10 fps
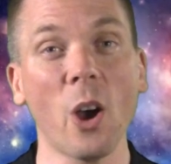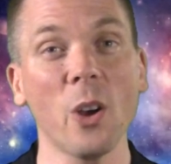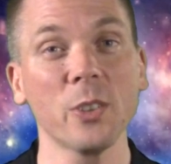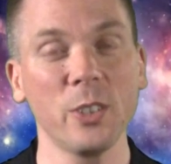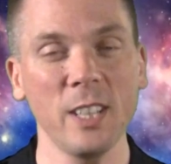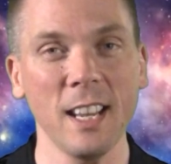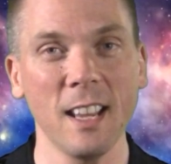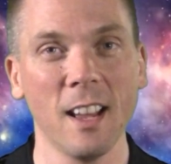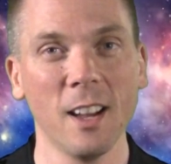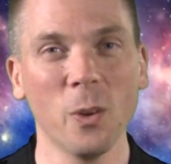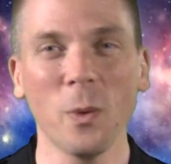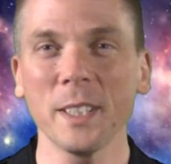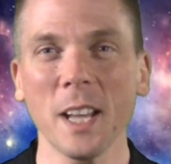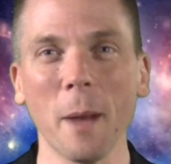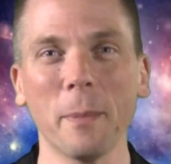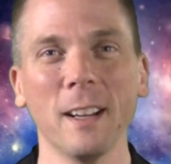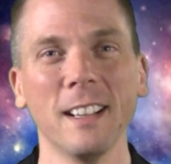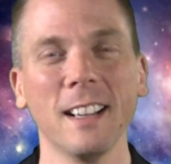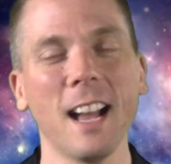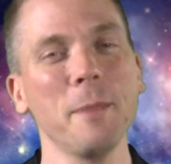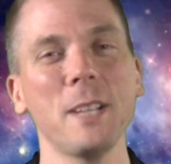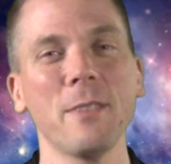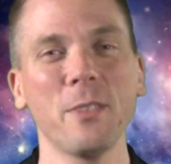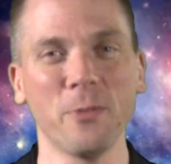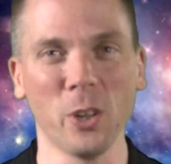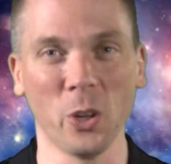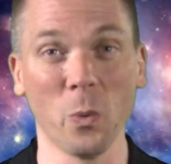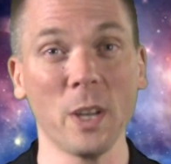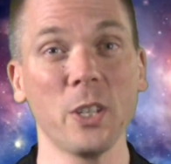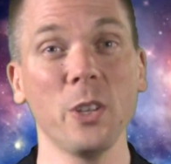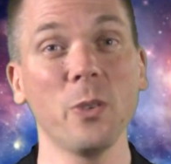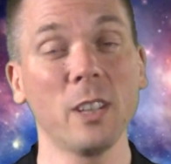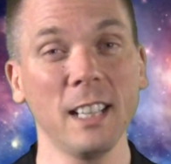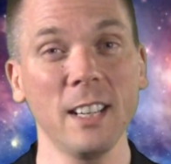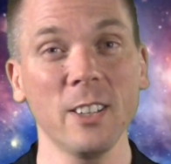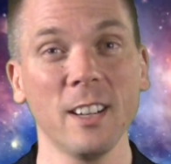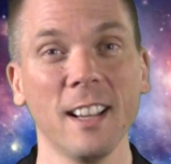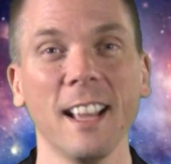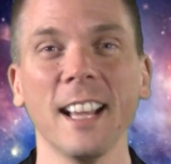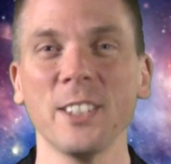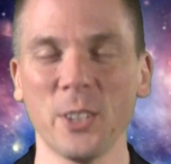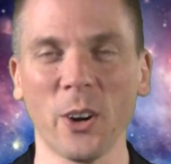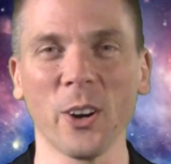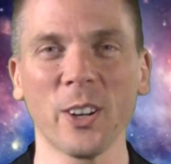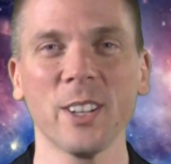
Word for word: all see what's up. I'm David Fuller, wishing you clear and dark